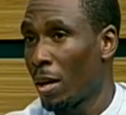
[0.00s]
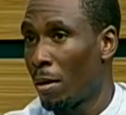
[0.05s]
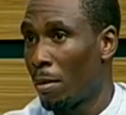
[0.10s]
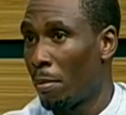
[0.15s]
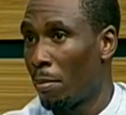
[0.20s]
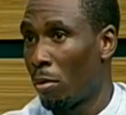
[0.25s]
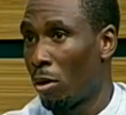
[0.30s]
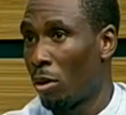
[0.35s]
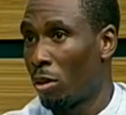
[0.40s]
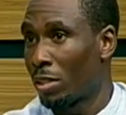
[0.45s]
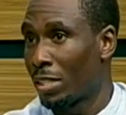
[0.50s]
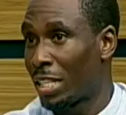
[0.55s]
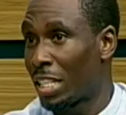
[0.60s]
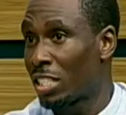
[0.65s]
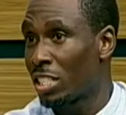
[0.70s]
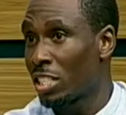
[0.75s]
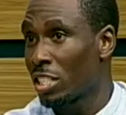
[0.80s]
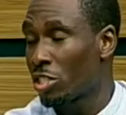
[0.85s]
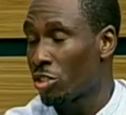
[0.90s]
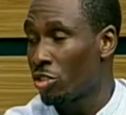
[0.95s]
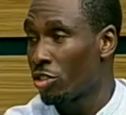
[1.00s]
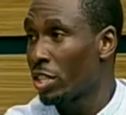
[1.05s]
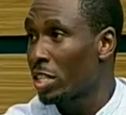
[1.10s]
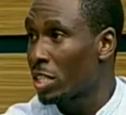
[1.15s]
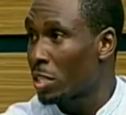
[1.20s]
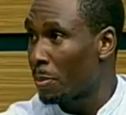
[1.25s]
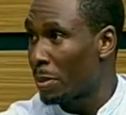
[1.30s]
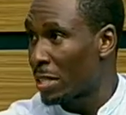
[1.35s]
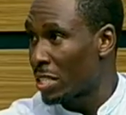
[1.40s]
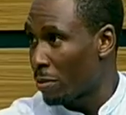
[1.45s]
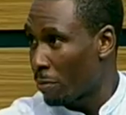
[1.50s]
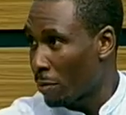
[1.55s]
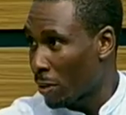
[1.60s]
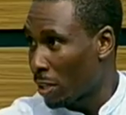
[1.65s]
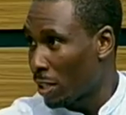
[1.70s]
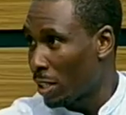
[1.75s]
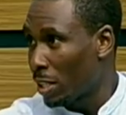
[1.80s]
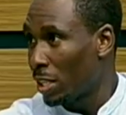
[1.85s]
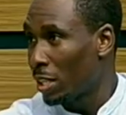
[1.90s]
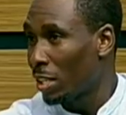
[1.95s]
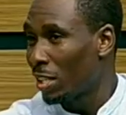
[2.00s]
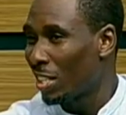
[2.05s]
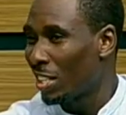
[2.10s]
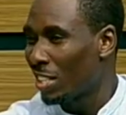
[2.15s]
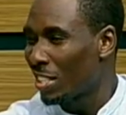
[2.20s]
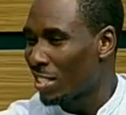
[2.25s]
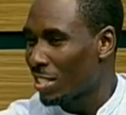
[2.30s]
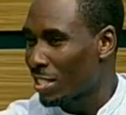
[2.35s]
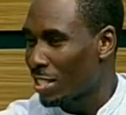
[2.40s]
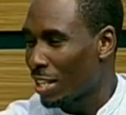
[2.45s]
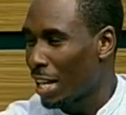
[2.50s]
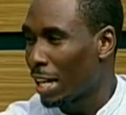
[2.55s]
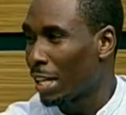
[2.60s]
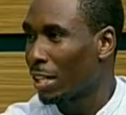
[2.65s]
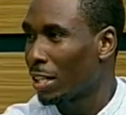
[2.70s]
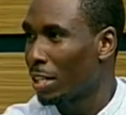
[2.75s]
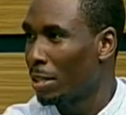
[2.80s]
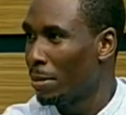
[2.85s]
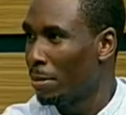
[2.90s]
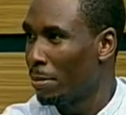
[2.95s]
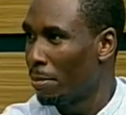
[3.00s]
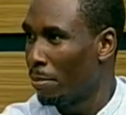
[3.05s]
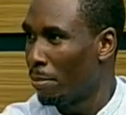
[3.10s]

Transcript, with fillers: But dentistry specifically is slightly